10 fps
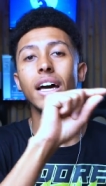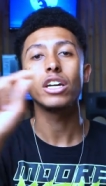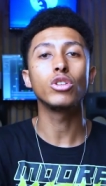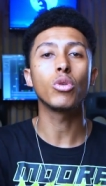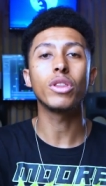
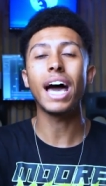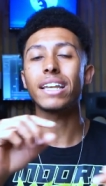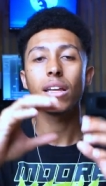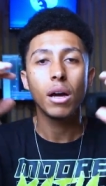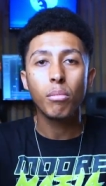you know, that
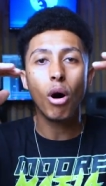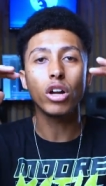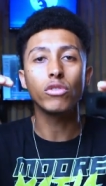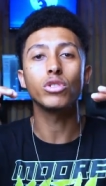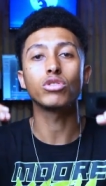part
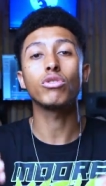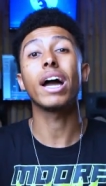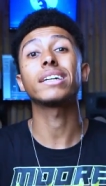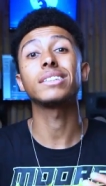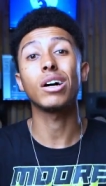of your
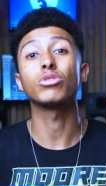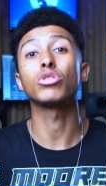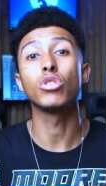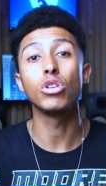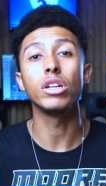track sounds
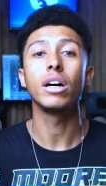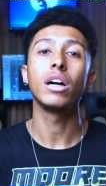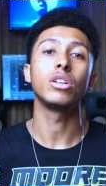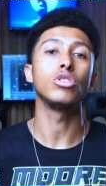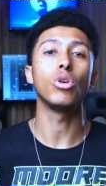good.
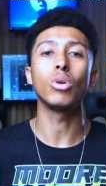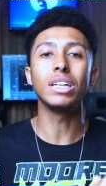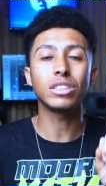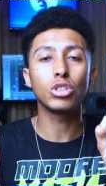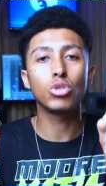You know,
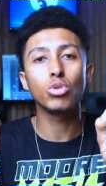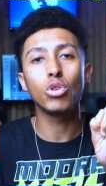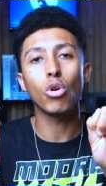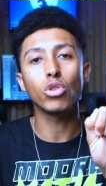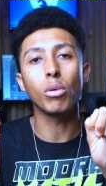listen to
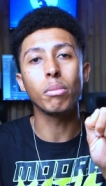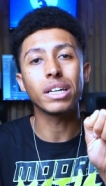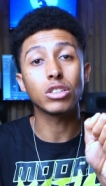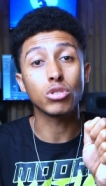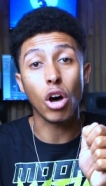your
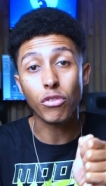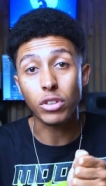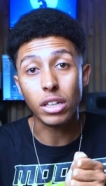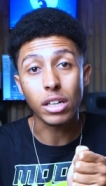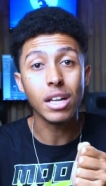mix
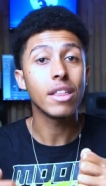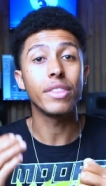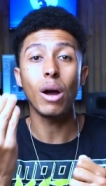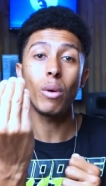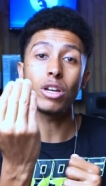softer.
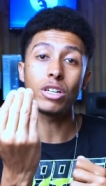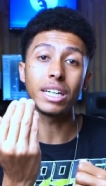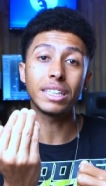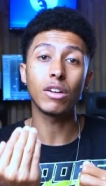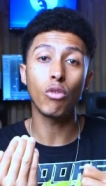That way you can
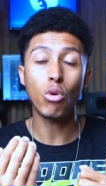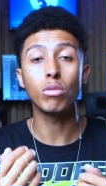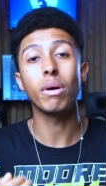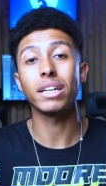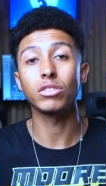get that vocal
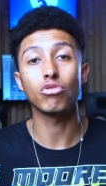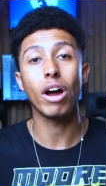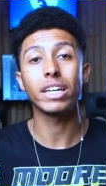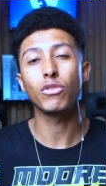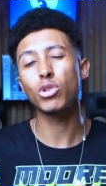balance
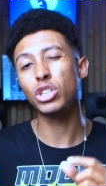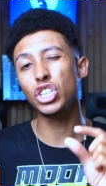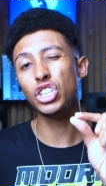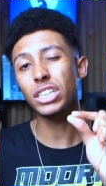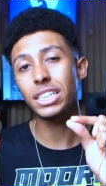right. If you can
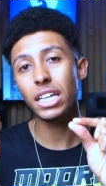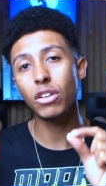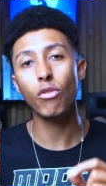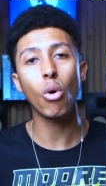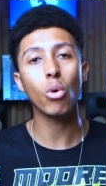just hear the
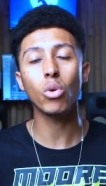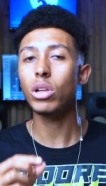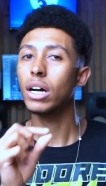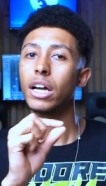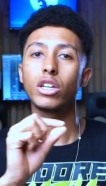vocal,
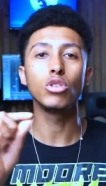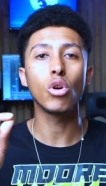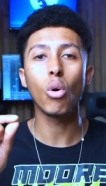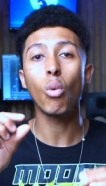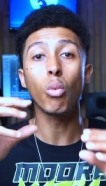you
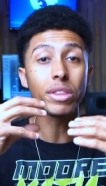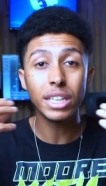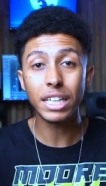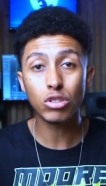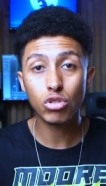know, with
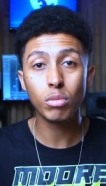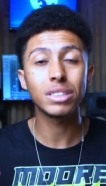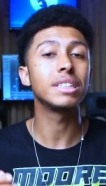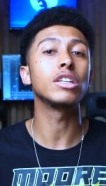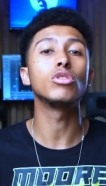the
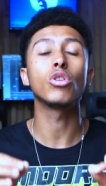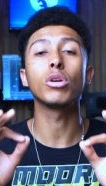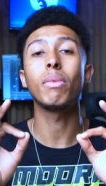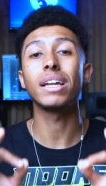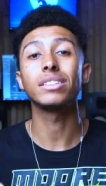instruments, then you know your
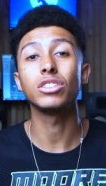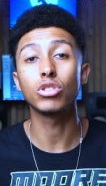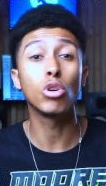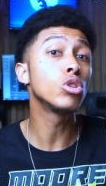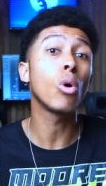balance is
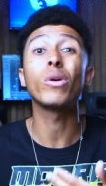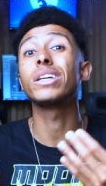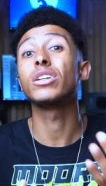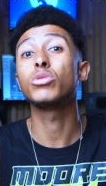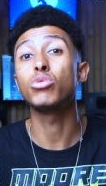good or
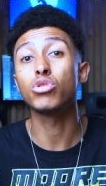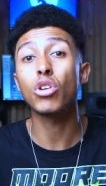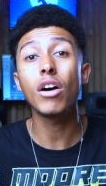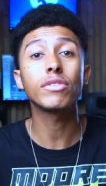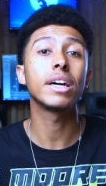either too
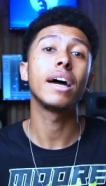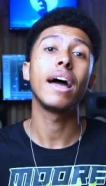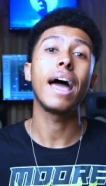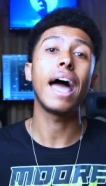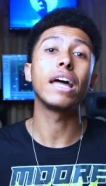soft.
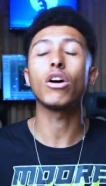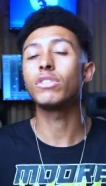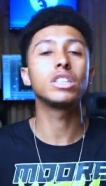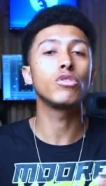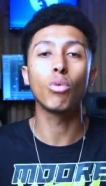And
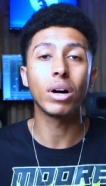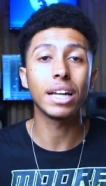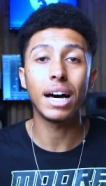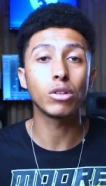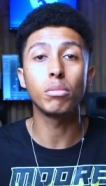obviously if you want a
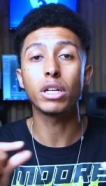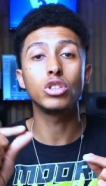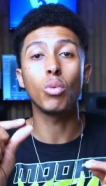louder mix, you